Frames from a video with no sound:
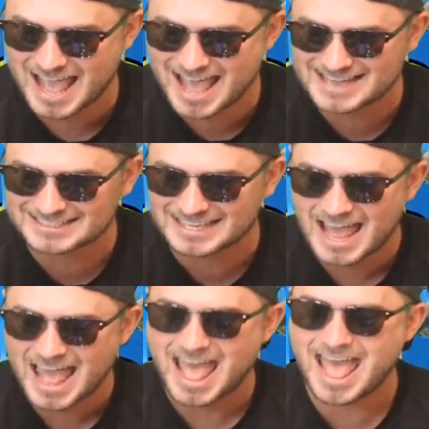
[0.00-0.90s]
hit,
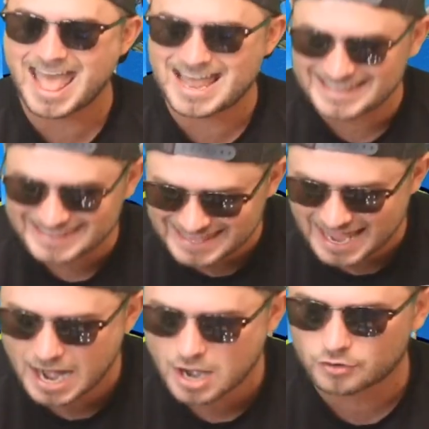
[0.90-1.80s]
and
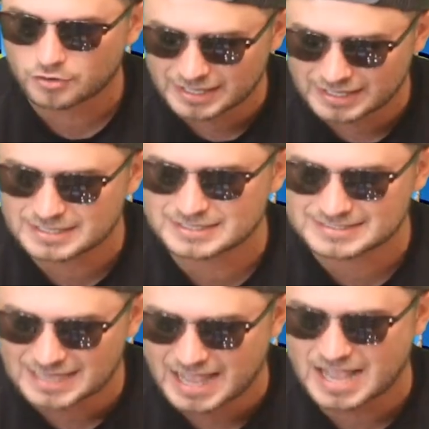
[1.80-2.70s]
there
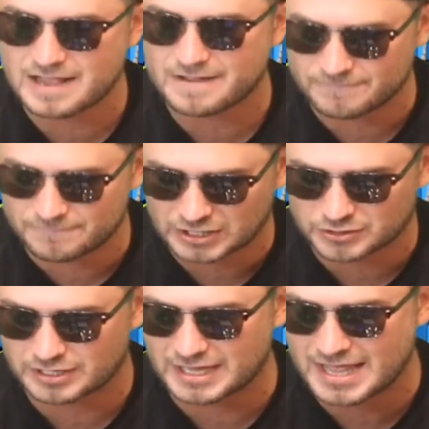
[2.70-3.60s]
is a
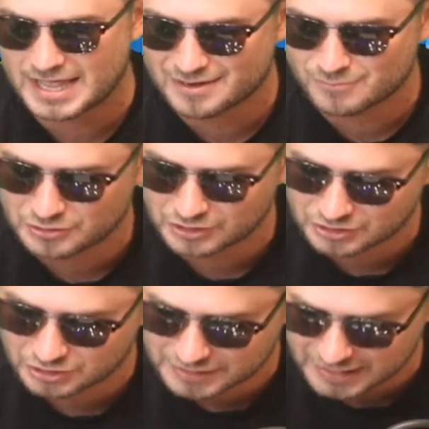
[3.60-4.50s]
victory. Hit him with a
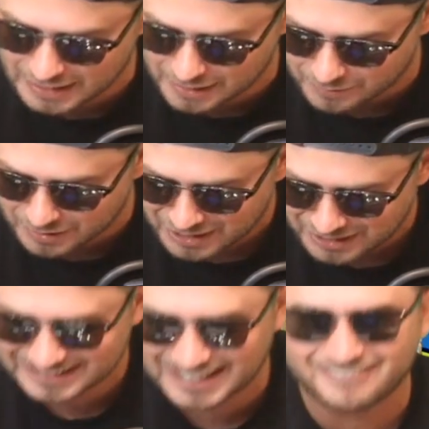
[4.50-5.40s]
good game.
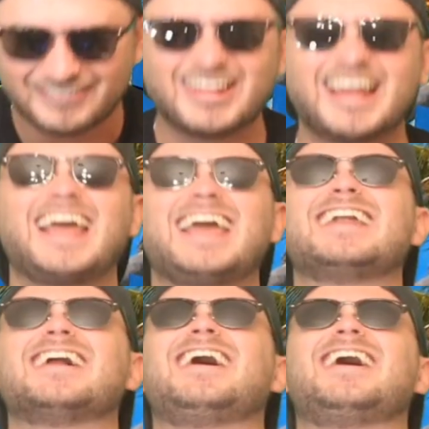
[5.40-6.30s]
Level
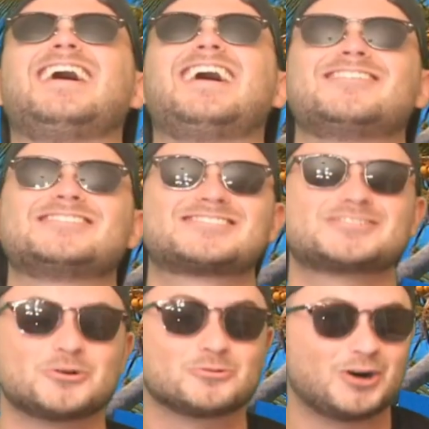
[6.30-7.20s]
8. Oh, I was
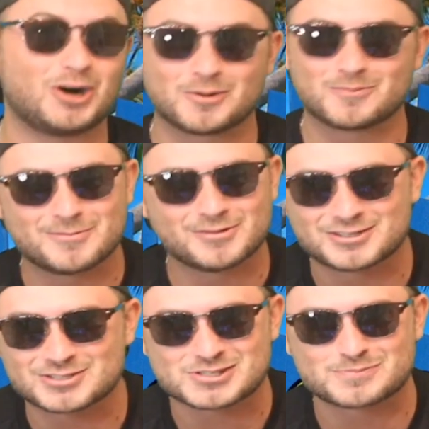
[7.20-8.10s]
so wrong. Maybe
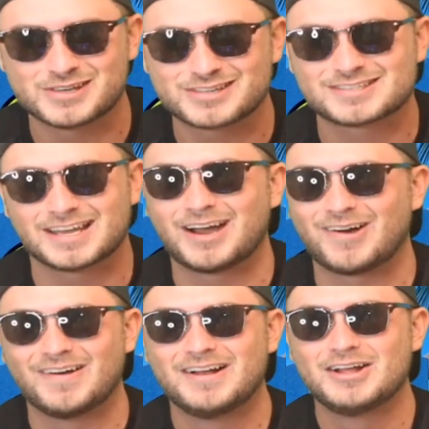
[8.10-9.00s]
that just speaks to
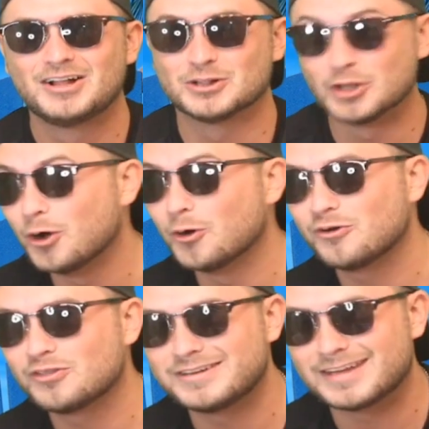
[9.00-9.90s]
how
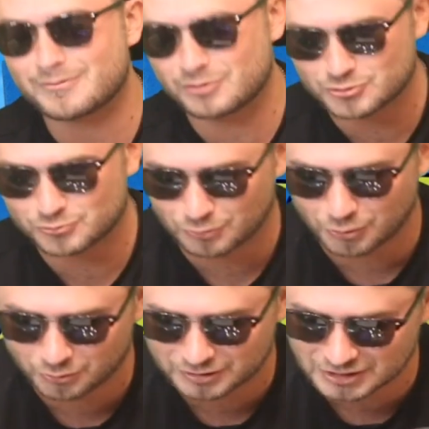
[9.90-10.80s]
low the damage
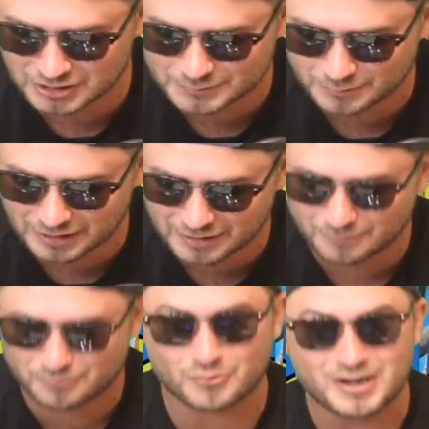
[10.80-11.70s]
Rogue does,
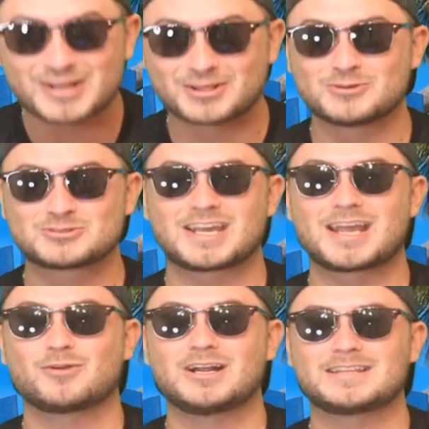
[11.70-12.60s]
but pretty close
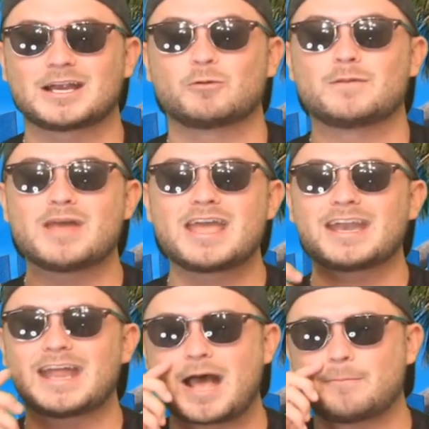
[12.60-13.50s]
game right there. We
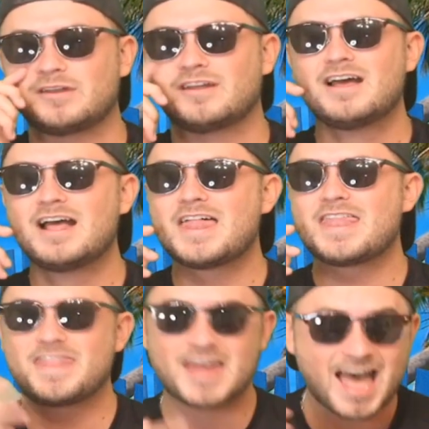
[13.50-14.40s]
made it happen.
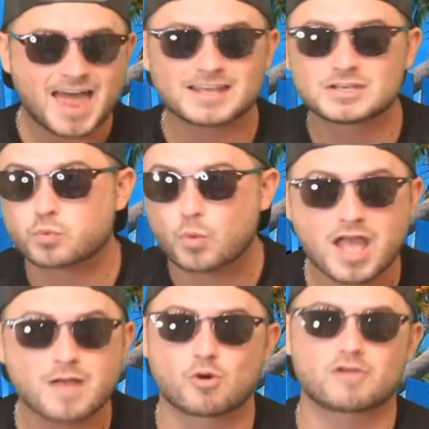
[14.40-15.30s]
That is
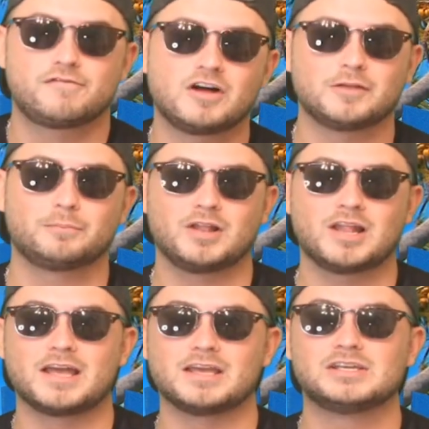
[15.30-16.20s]
way more fun to
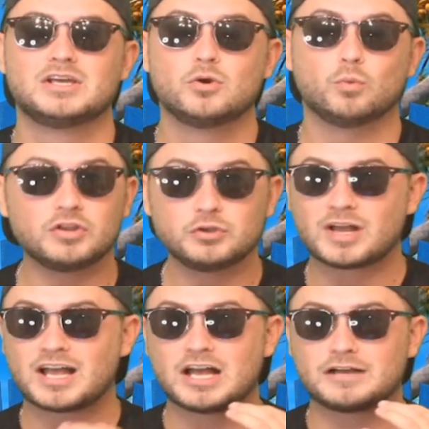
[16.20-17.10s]
play when
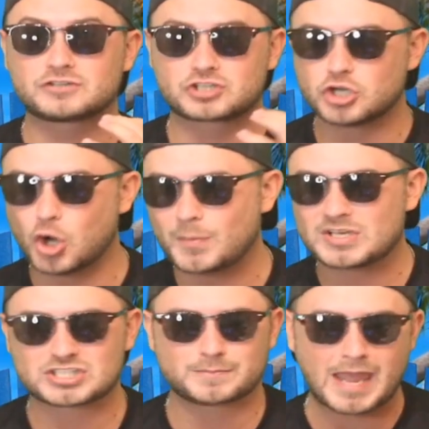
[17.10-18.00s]
you have
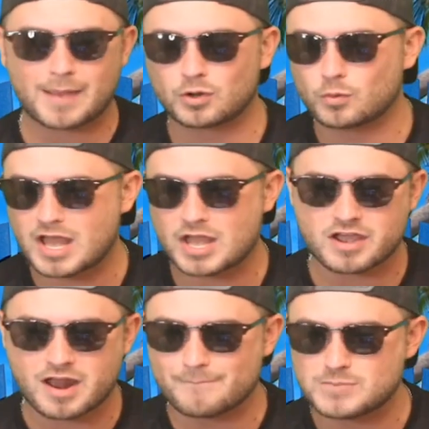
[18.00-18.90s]
Shinobi spamming away.
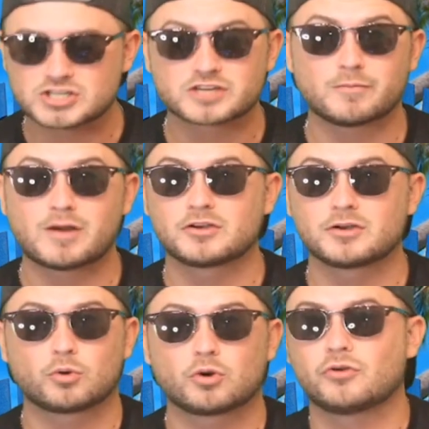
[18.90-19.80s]
You got a bunch of them on
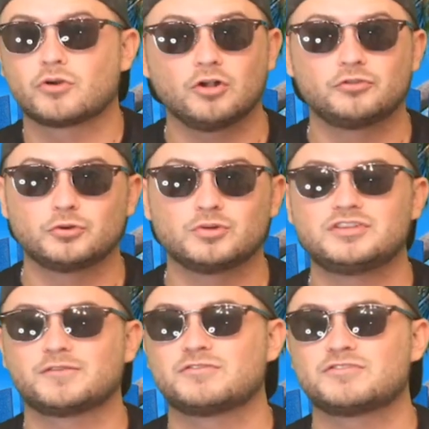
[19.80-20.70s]
your board. They're all doing
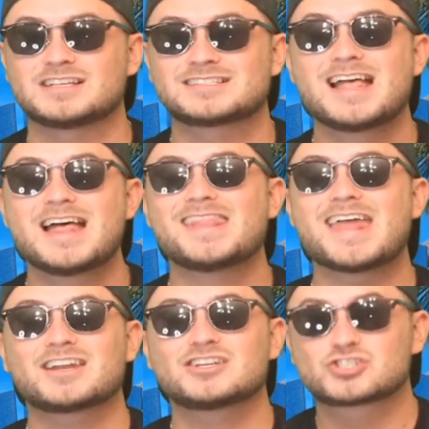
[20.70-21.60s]
different things.
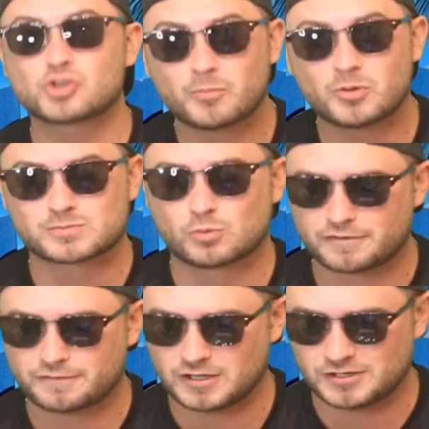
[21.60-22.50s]
That is so much
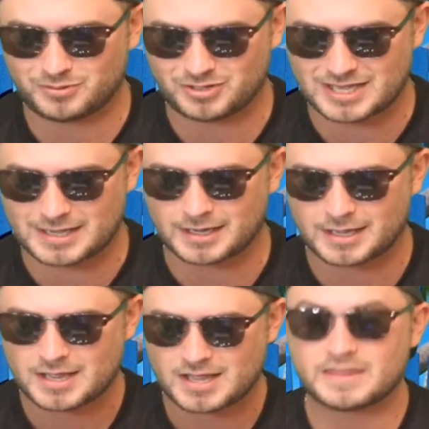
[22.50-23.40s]
more fun to play
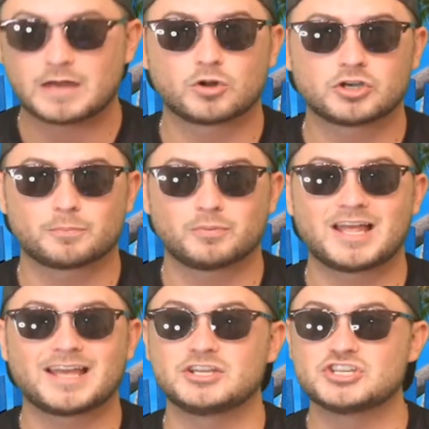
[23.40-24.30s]
than when you're
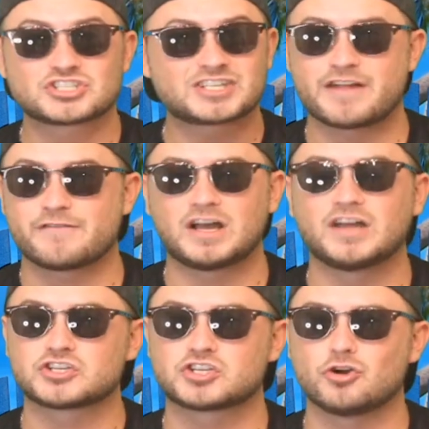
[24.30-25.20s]
playing and you just can't
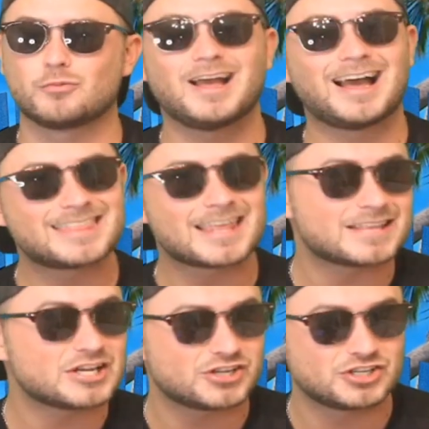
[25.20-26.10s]
find a shinobi. I think
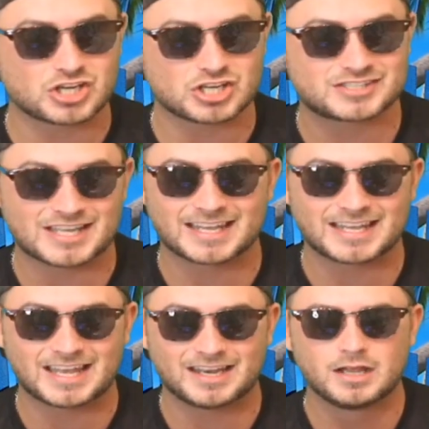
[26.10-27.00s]
they should adjust that
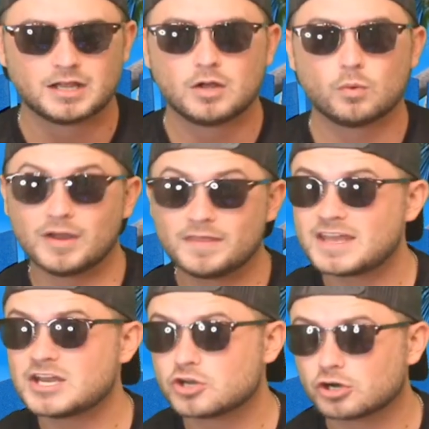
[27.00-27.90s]
again. When
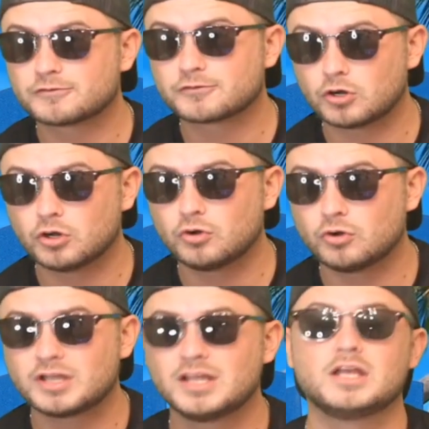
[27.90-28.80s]
they nerfed
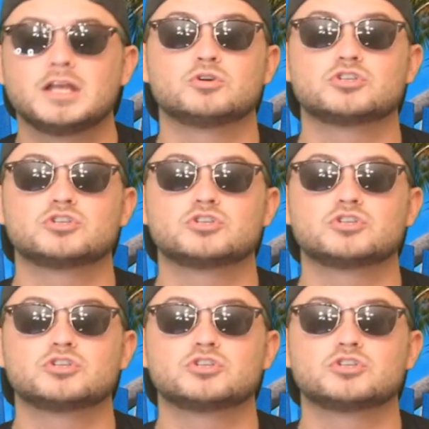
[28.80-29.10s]
Rogue, it